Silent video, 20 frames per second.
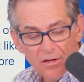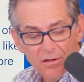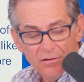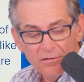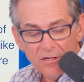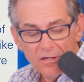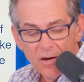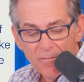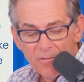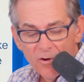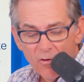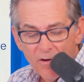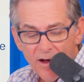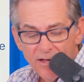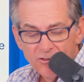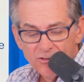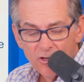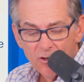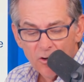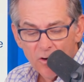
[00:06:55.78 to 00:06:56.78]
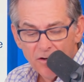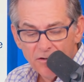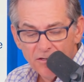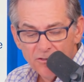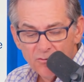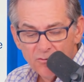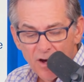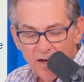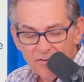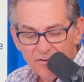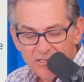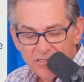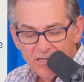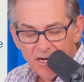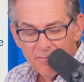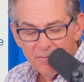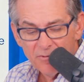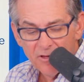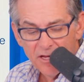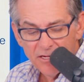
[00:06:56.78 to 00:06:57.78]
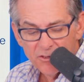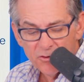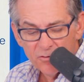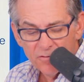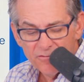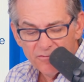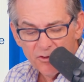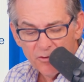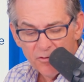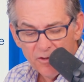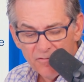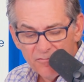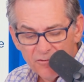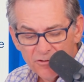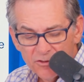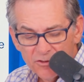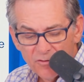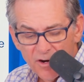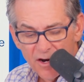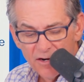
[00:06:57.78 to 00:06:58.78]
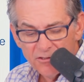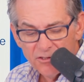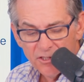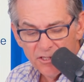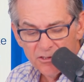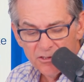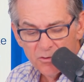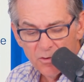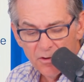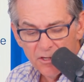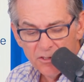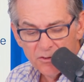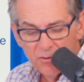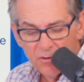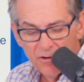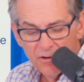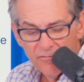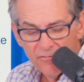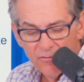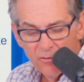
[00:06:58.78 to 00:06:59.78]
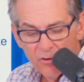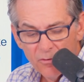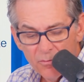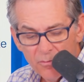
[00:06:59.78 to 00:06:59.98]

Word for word: The Democrats are going to try the same lesser of two evils strategy in twenty twenty-four,